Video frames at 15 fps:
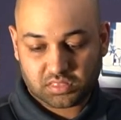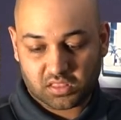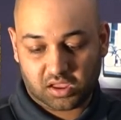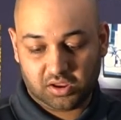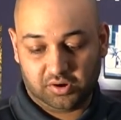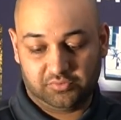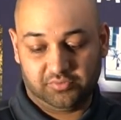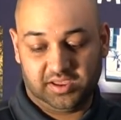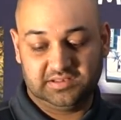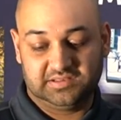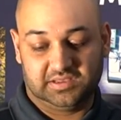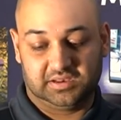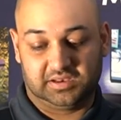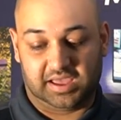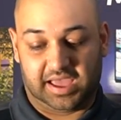
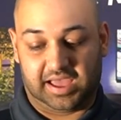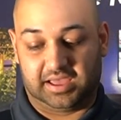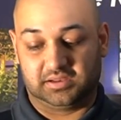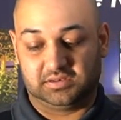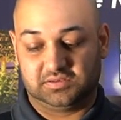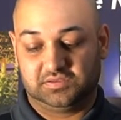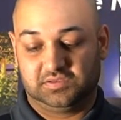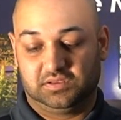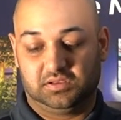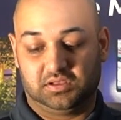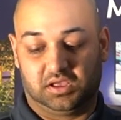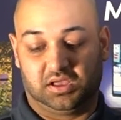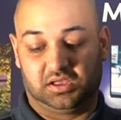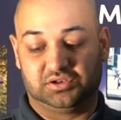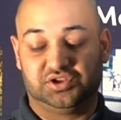rated at
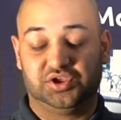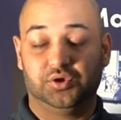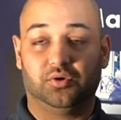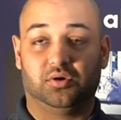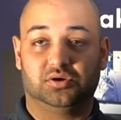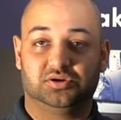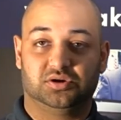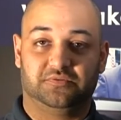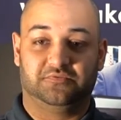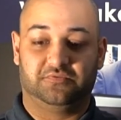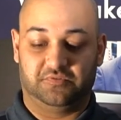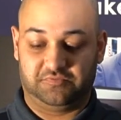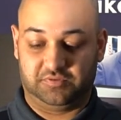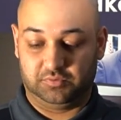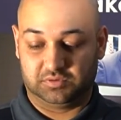
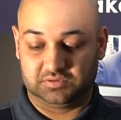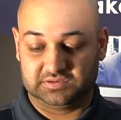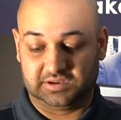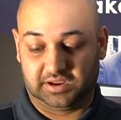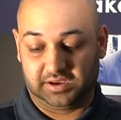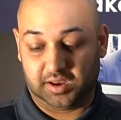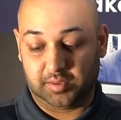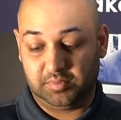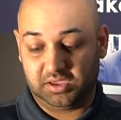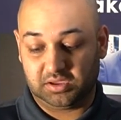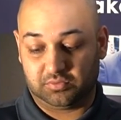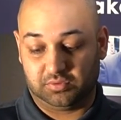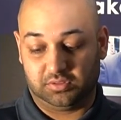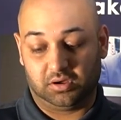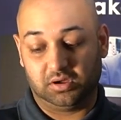250 watts
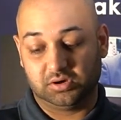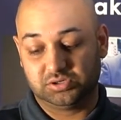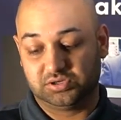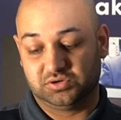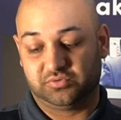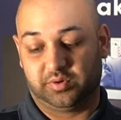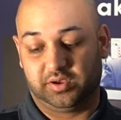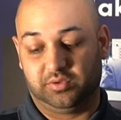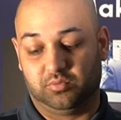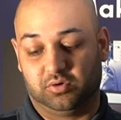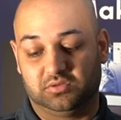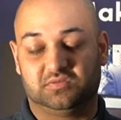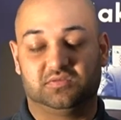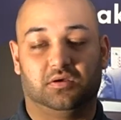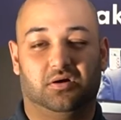dynamic with 120
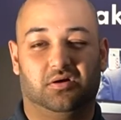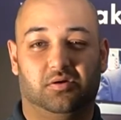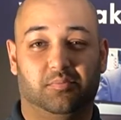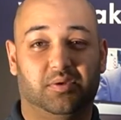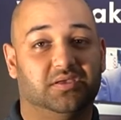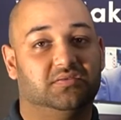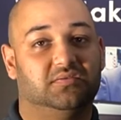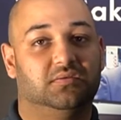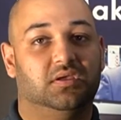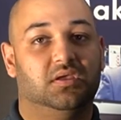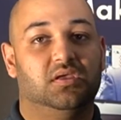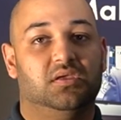watts RMS.